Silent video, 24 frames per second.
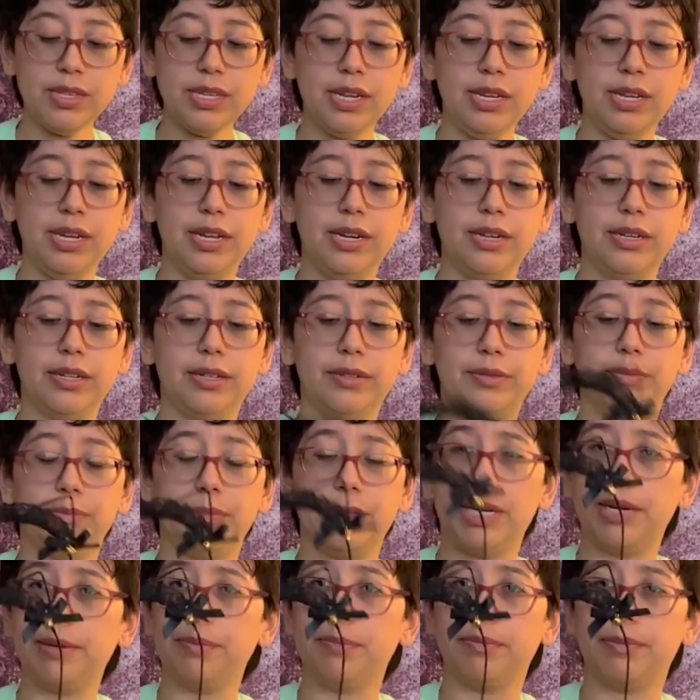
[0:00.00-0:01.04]
And
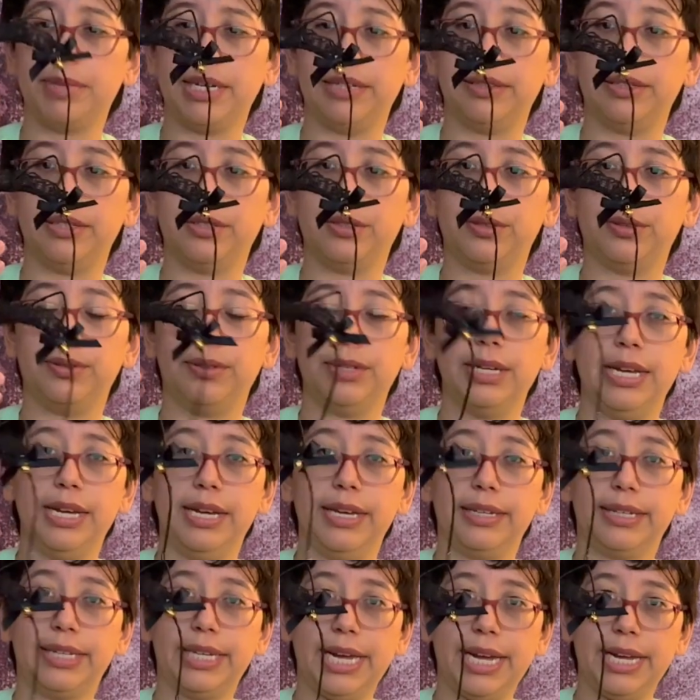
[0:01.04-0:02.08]
my little
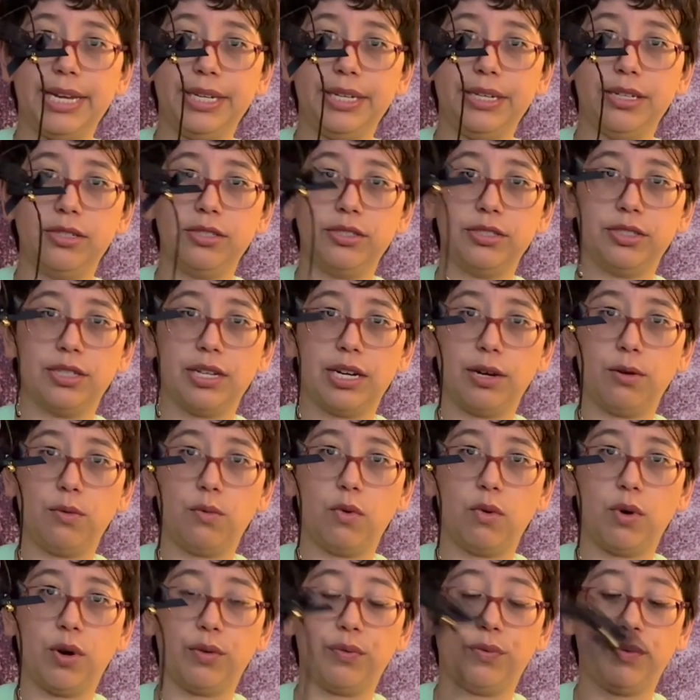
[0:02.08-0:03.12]
cat ears that I
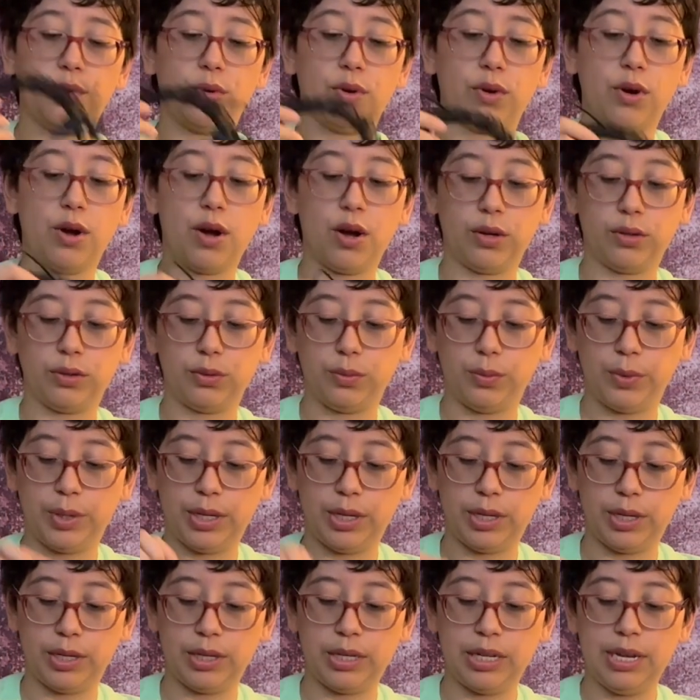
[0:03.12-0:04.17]
wore for
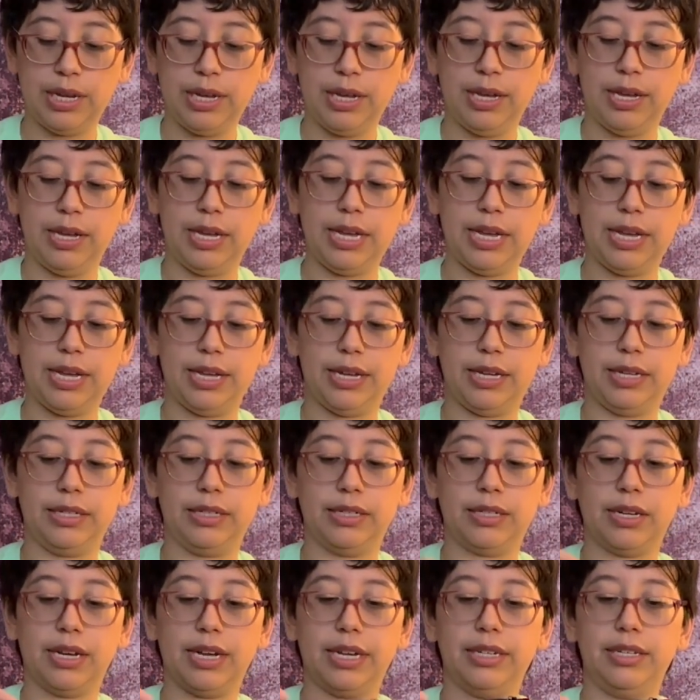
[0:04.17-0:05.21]
Halloween,
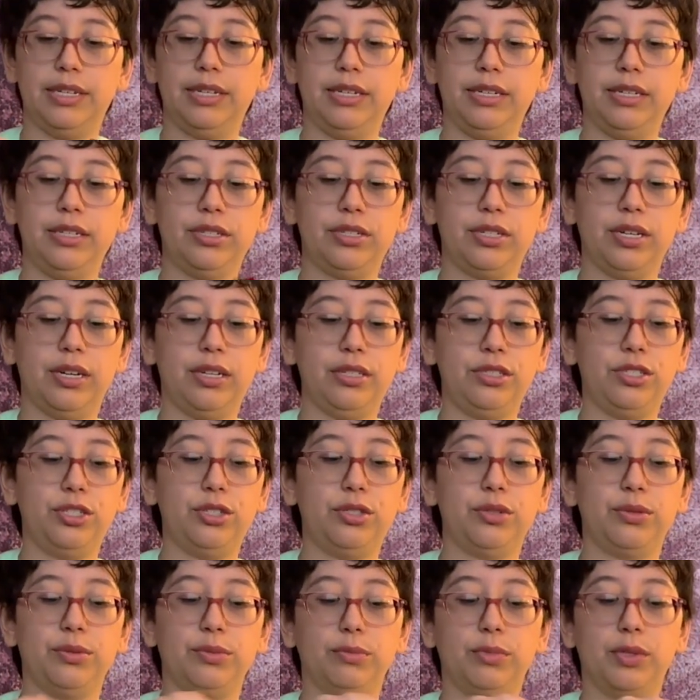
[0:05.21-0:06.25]
and I didn't
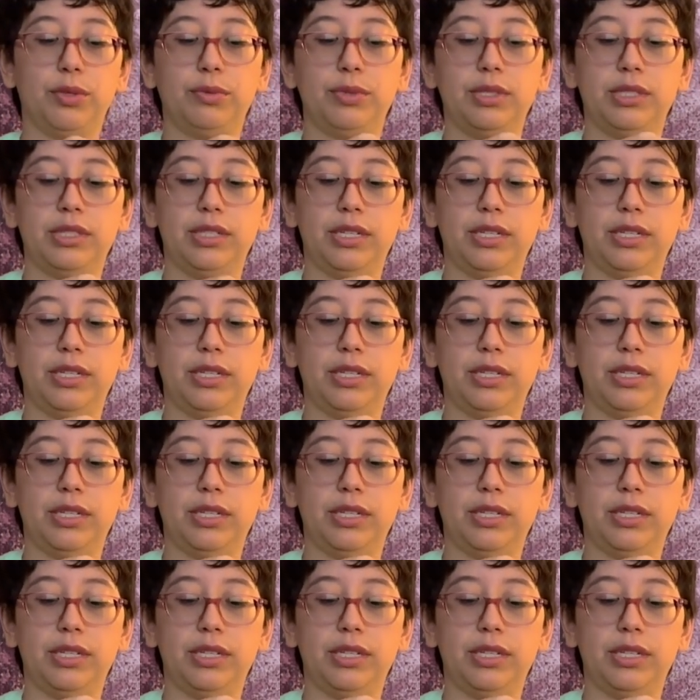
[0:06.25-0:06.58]
touch what was